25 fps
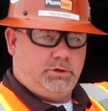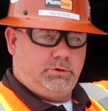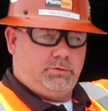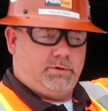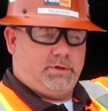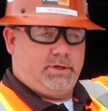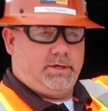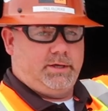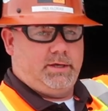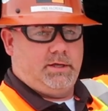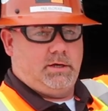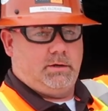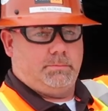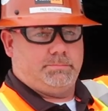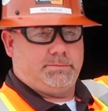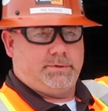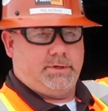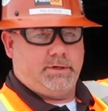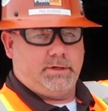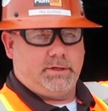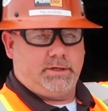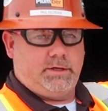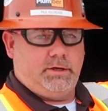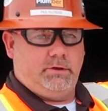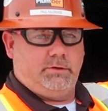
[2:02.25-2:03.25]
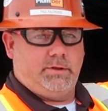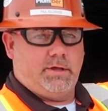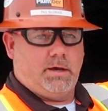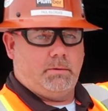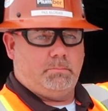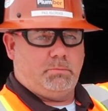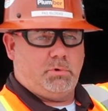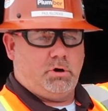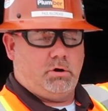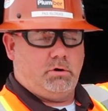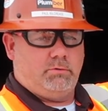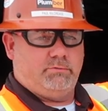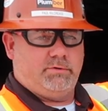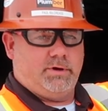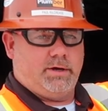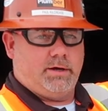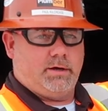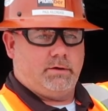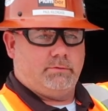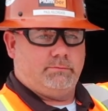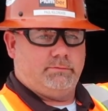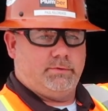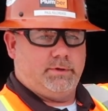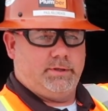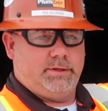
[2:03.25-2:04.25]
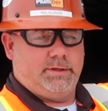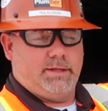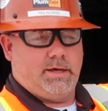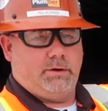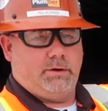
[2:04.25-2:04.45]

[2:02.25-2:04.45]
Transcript: you can get up there and kill that ball valve, and